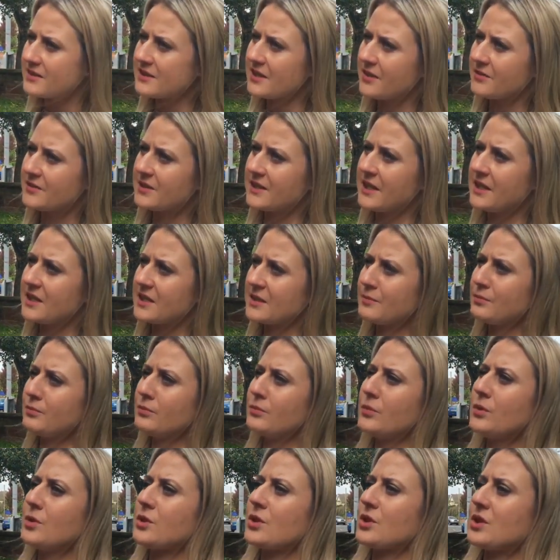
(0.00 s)
ourselves and get as
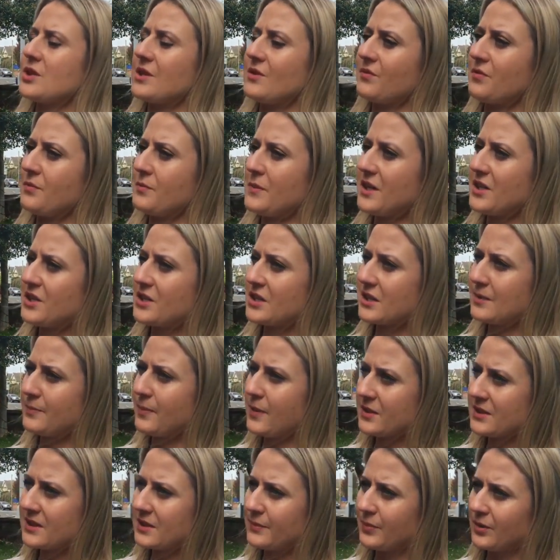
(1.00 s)
much information as
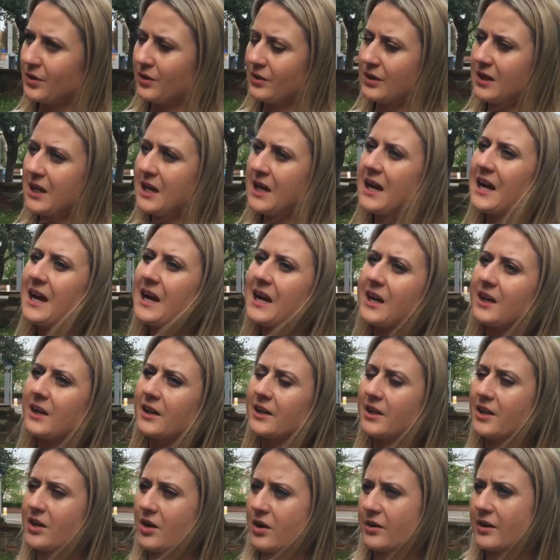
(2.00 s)
possible
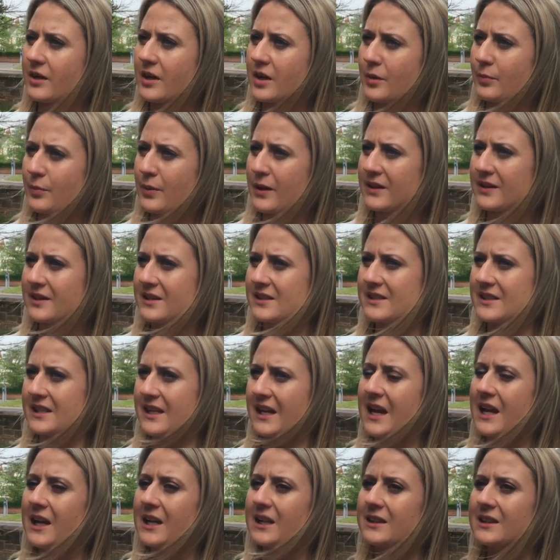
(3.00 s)
early on in our pregnancy,
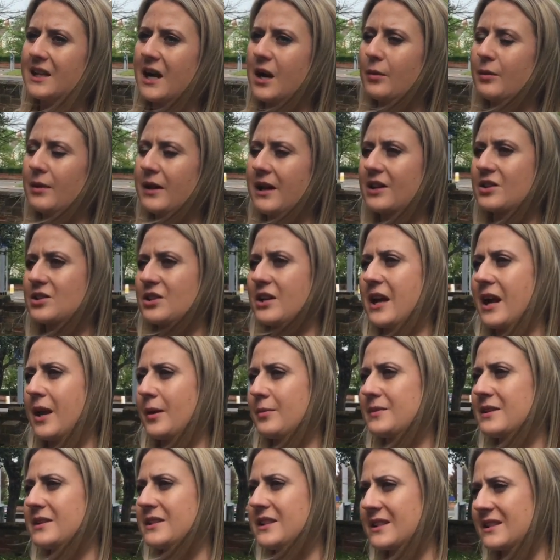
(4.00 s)
that will actually
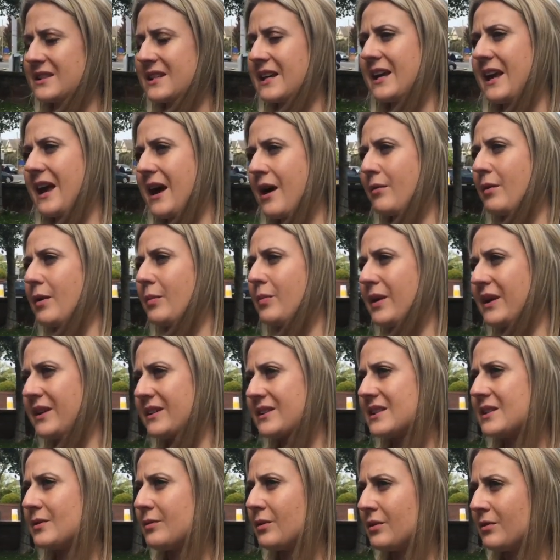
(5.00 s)
help to dictate how our
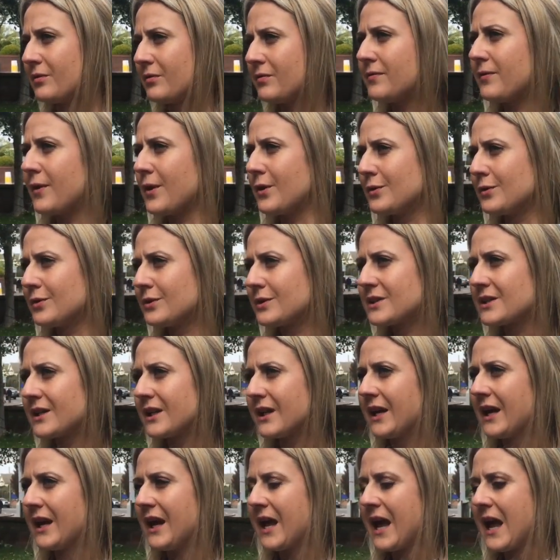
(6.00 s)
pregnancy will unfold.
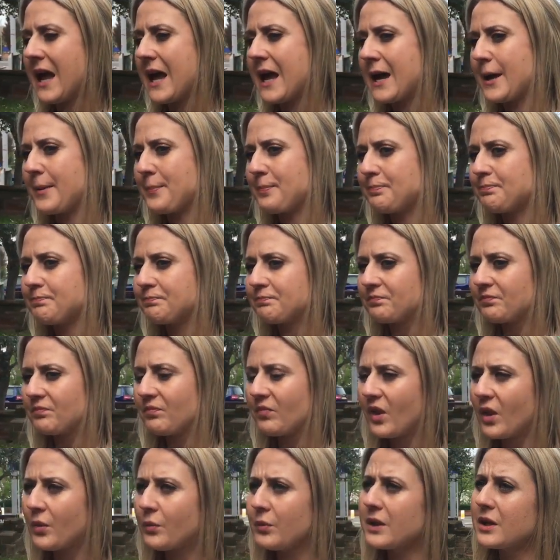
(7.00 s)

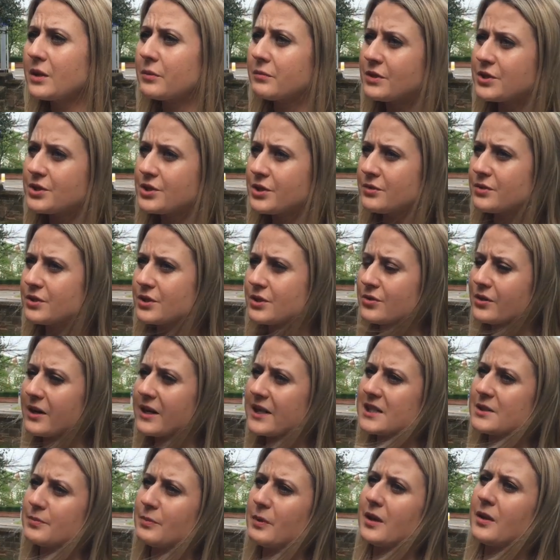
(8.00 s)
We can reduce
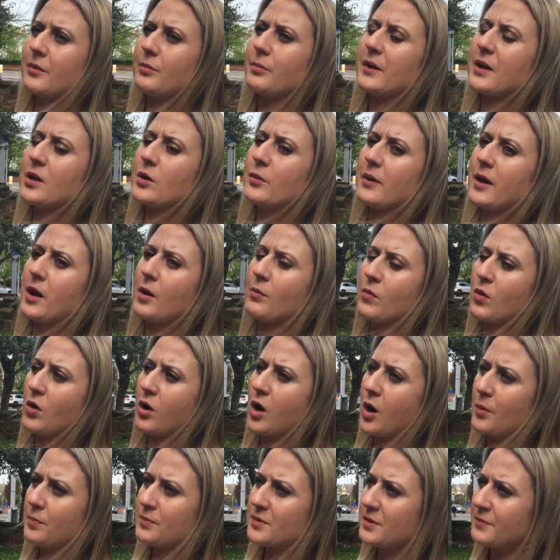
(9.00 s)
stress, we can become a lot more
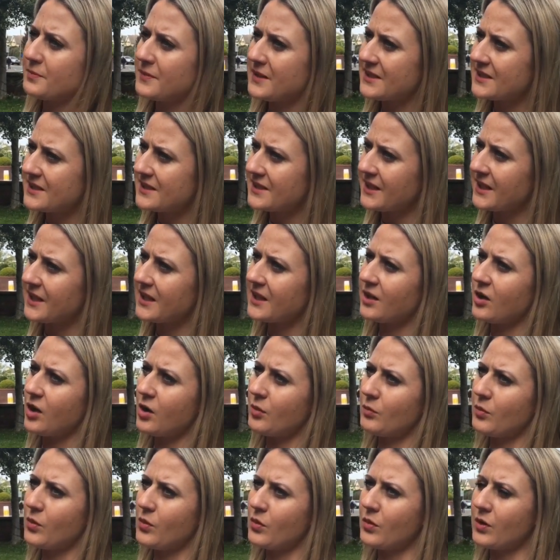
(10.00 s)
optimistic, a
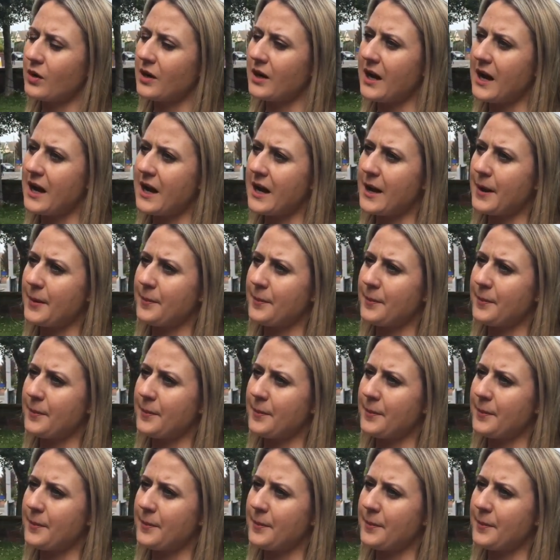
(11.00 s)
lot more